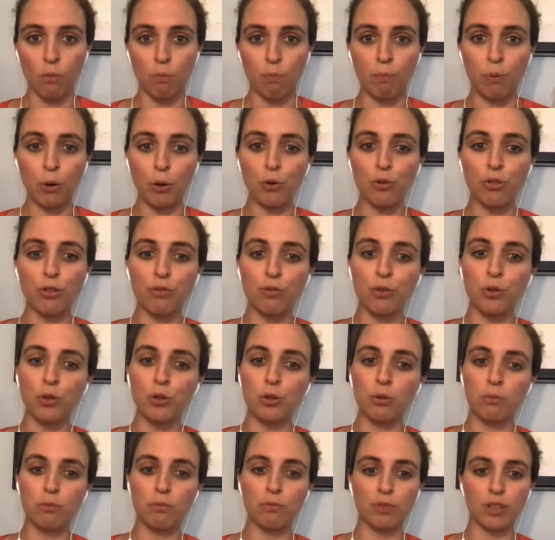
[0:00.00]
both of
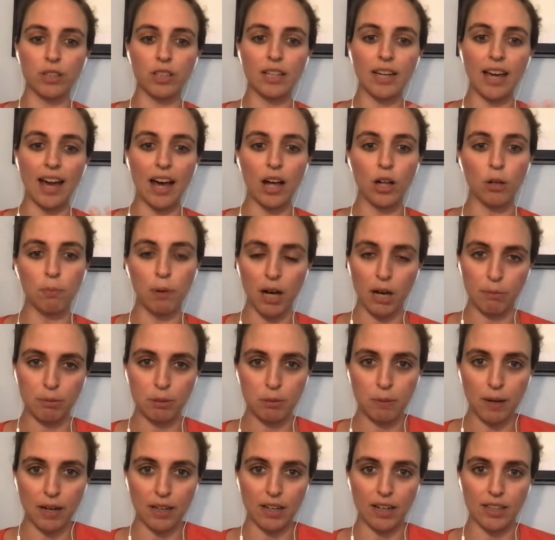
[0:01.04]
whom really help
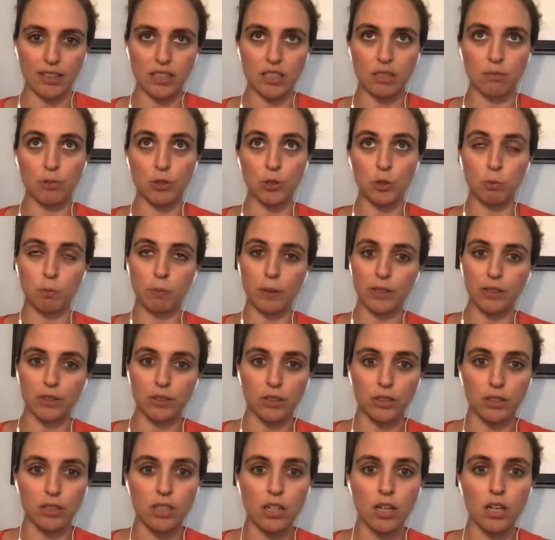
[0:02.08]
HubSpot customers
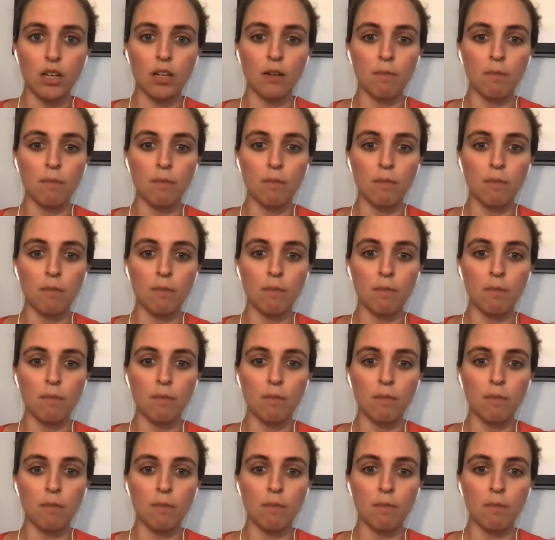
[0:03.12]
build